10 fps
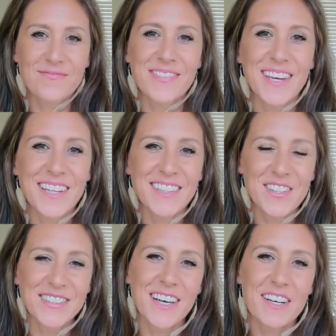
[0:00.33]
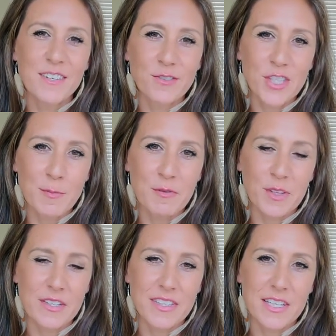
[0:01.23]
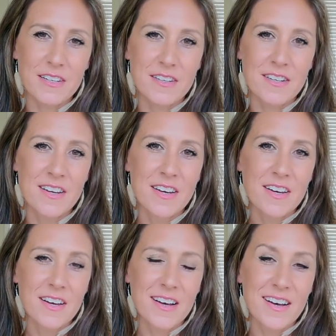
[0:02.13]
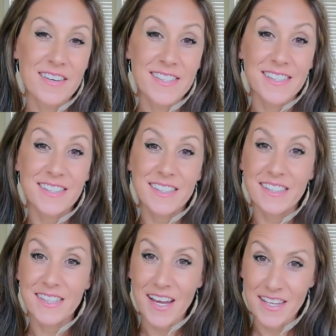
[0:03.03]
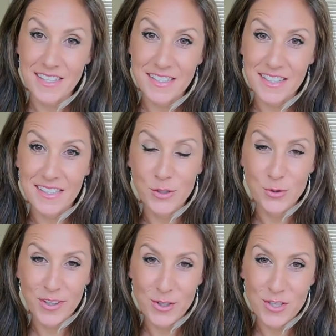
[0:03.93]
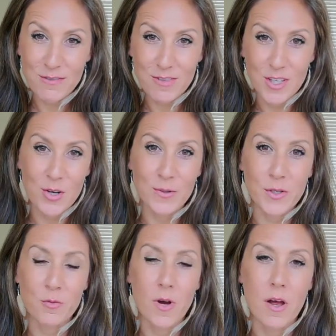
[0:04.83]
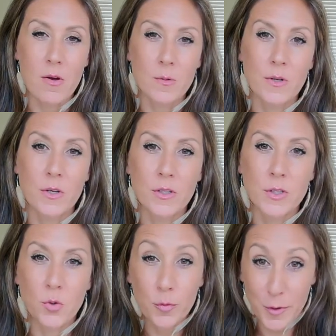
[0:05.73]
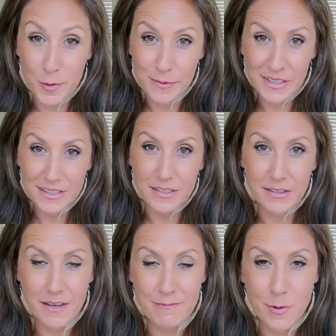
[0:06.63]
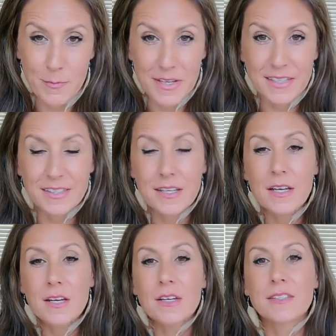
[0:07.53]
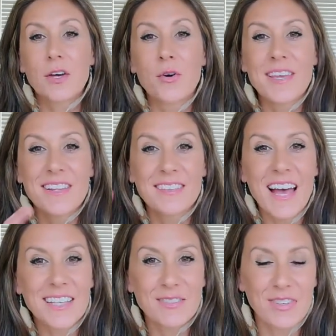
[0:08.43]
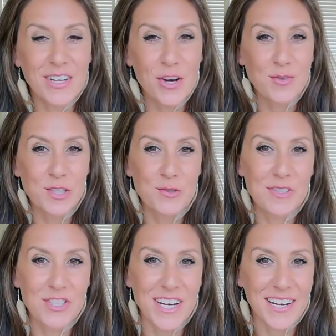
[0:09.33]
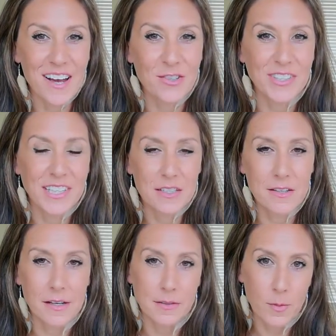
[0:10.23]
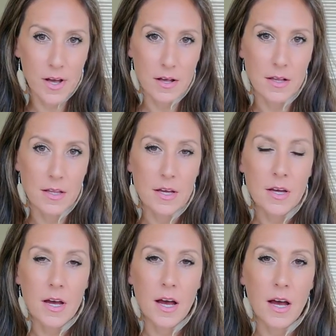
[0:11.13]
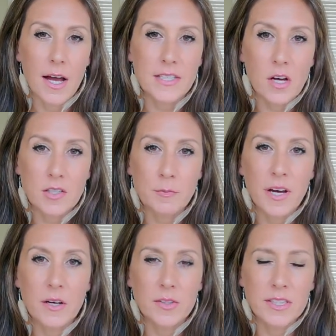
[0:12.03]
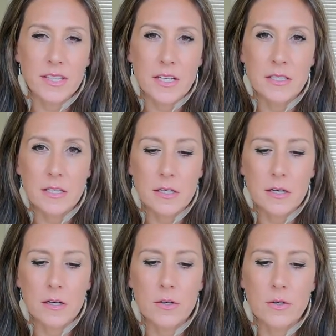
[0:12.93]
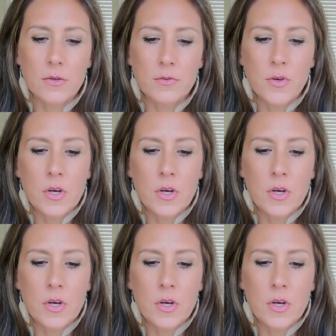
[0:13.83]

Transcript: Hello, loves. Jamie Flares here. This is the second in a trilogy of videos around soul purpose and life purpose. So in the last video, which you can check out here as well, I talked about this idea of